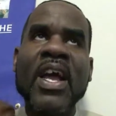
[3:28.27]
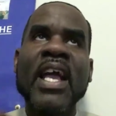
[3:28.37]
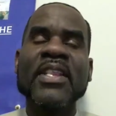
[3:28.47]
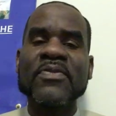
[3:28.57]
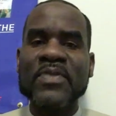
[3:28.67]

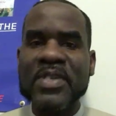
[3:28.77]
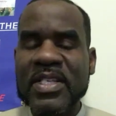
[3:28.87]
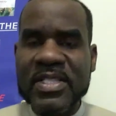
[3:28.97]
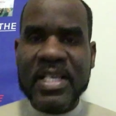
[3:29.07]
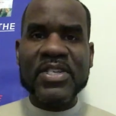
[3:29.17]
and the
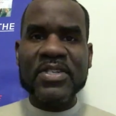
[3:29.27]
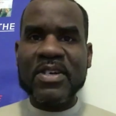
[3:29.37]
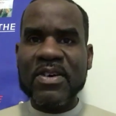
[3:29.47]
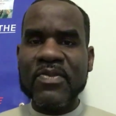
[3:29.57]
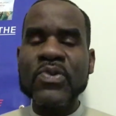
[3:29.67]
realization
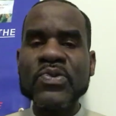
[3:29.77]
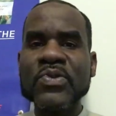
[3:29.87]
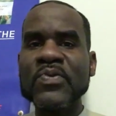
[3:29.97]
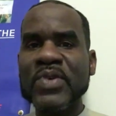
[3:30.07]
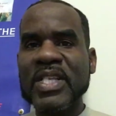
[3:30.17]
of who
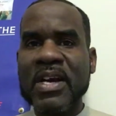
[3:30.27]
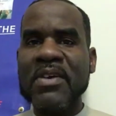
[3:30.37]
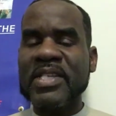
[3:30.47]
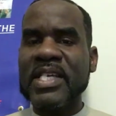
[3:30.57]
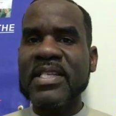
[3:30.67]
you really are
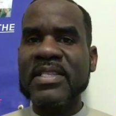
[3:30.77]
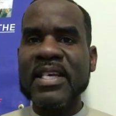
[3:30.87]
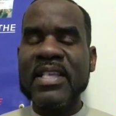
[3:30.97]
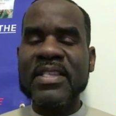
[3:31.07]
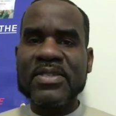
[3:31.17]
on the
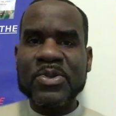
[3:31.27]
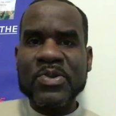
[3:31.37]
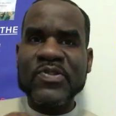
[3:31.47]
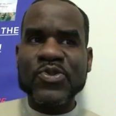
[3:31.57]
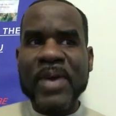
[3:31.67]
inside that sort
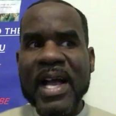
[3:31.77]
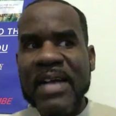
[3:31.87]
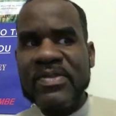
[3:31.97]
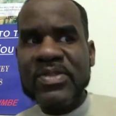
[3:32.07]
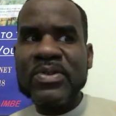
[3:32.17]
of
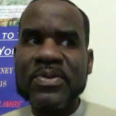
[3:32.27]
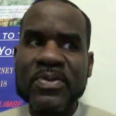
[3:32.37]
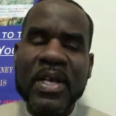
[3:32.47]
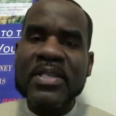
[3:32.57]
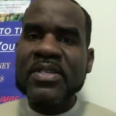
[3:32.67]
drives
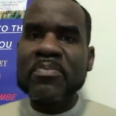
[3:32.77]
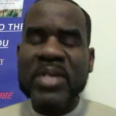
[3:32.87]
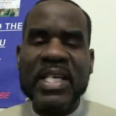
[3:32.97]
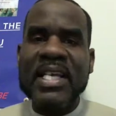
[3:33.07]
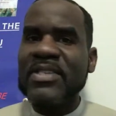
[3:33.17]
you to
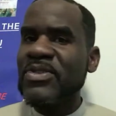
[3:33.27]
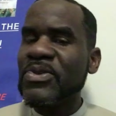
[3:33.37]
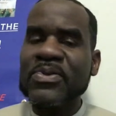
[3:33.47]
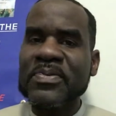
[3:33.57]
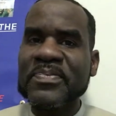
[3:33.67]
be and
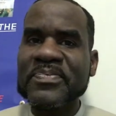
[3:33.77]
do.